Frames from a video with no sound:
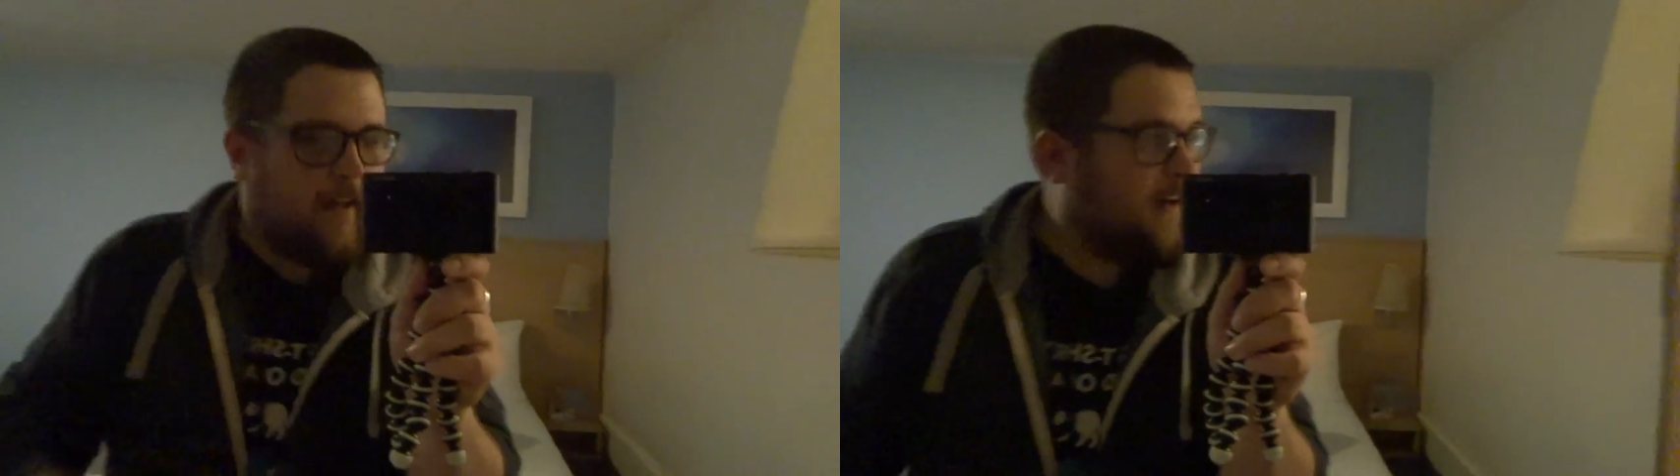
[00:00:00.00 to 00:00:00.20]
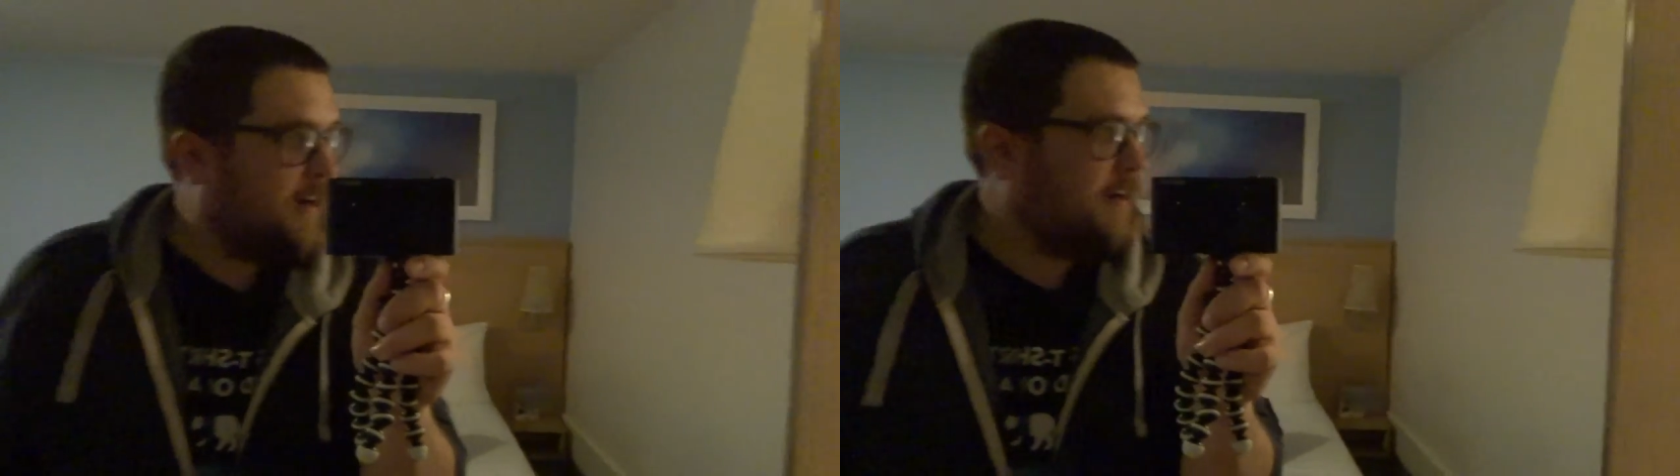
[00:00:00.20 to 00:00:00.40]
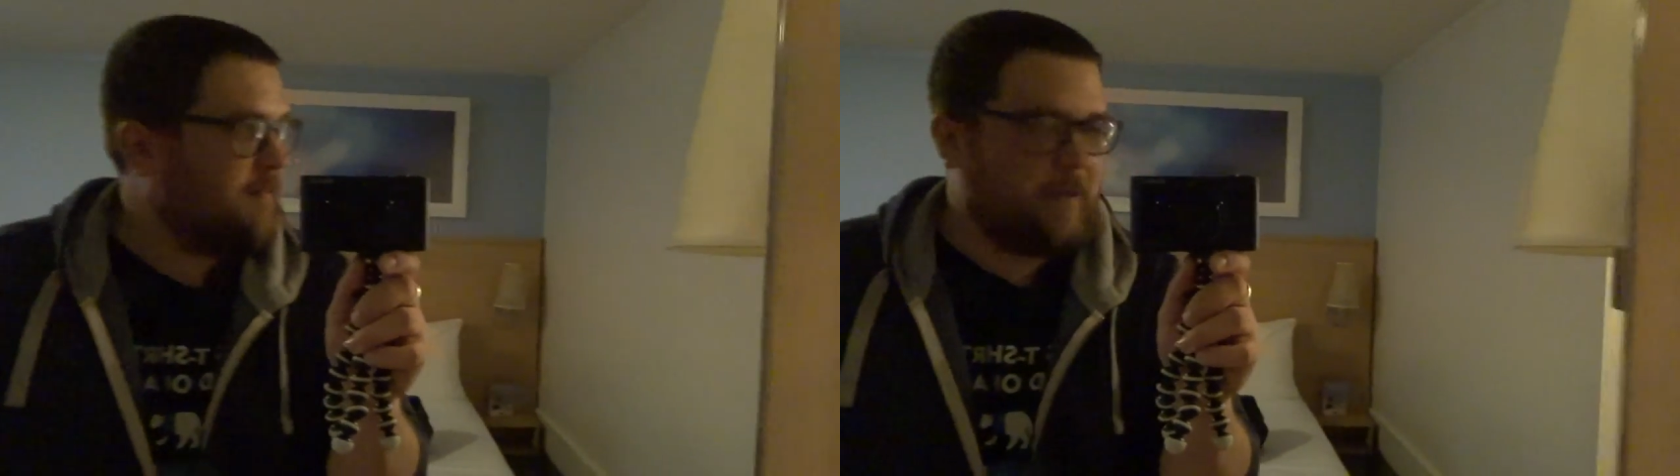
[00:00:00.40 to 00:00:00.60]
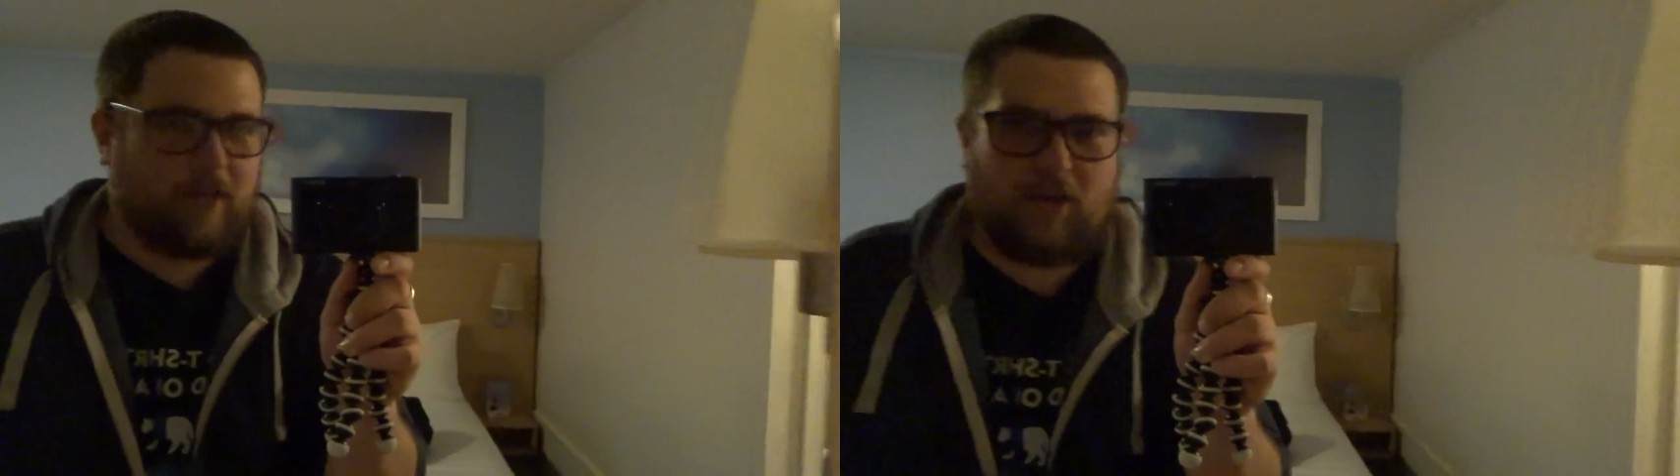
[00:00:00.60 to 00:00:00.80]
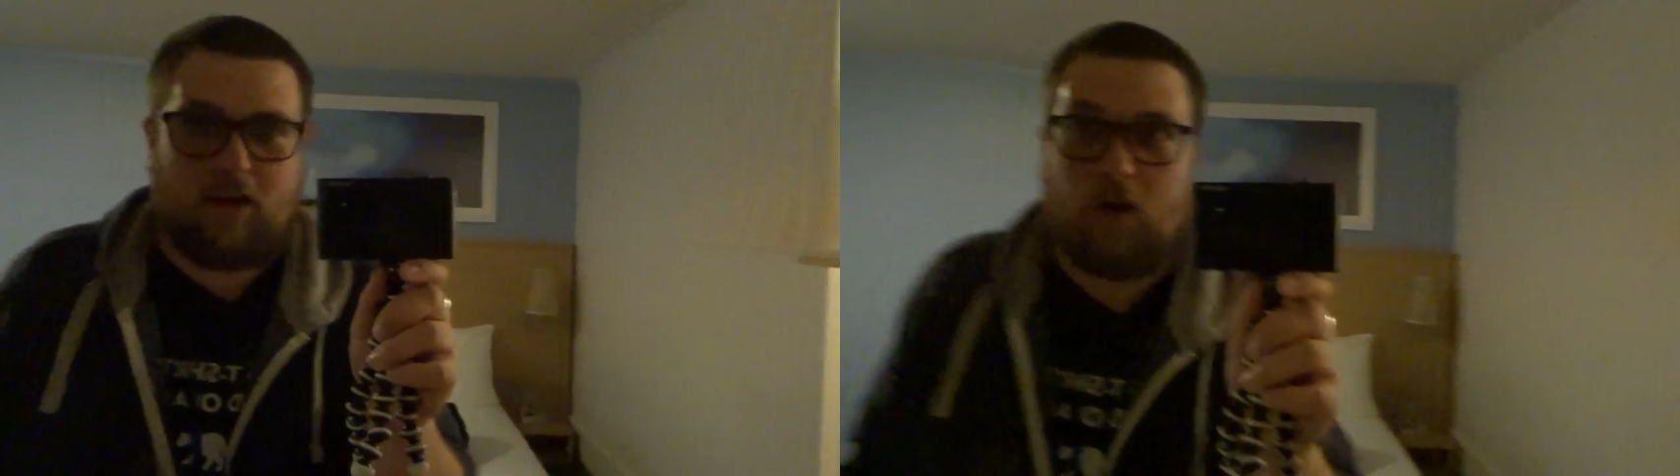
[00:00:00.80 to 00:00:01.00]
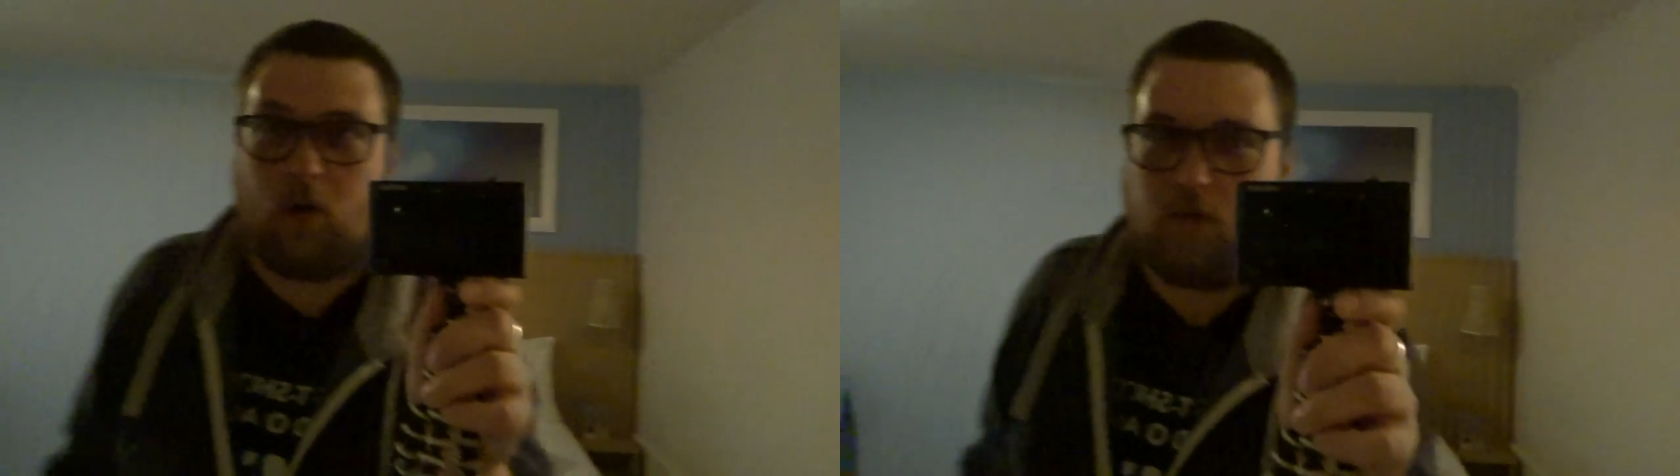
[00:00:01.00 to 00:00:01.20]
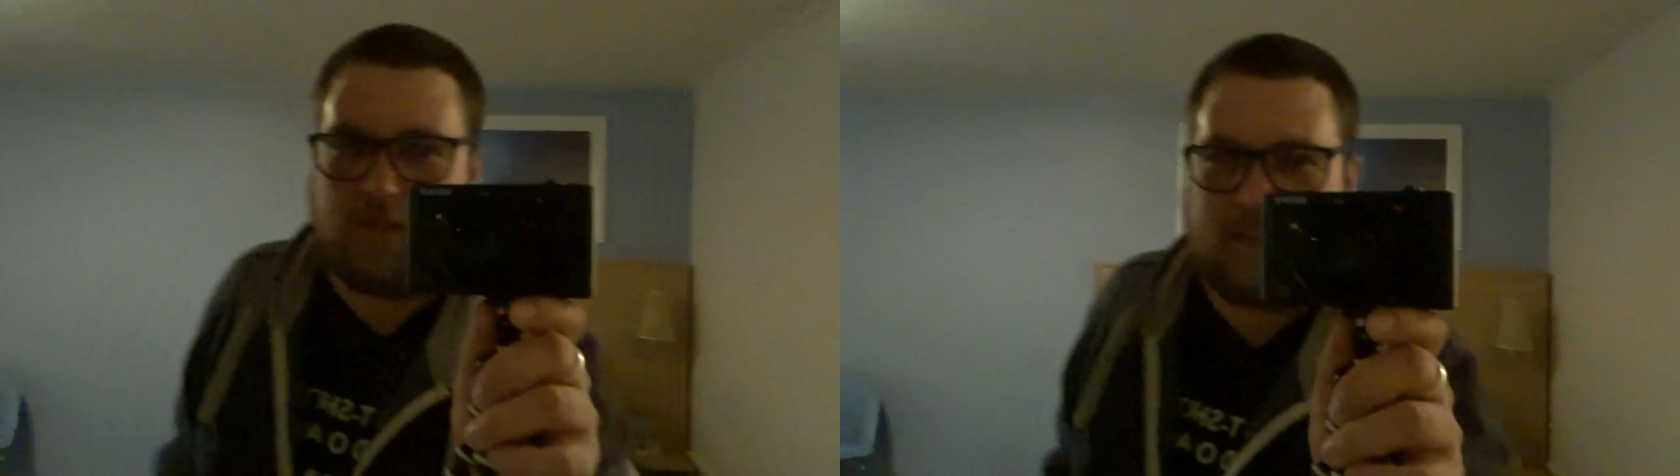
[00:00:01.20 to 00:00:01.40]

Ah, been here loads of